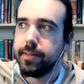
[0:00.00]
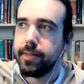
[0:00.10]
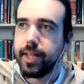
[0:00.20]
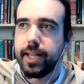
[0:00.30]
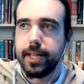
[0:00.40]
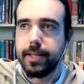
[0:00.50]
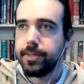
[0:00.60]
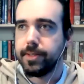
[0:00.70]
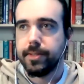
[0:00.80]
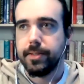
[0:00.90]
they,
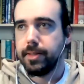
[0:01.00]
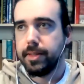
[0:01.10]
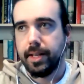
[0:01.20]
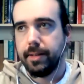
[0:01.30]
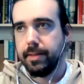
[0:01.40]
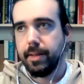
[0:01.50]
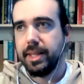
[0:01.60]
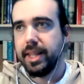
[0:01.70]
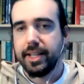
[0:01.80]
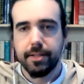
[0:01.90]
they, I
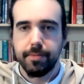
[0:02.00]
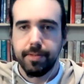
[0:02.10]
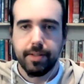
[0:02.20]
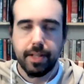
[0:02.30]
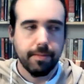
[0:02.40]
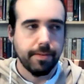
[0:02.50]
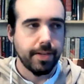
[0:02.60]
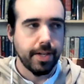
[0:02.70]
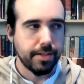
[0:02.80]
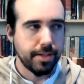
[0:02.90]
mean, they didn't. They
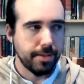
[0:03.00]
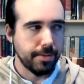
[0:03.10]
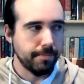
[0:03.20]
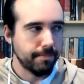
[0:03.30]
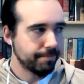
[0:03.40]
referred to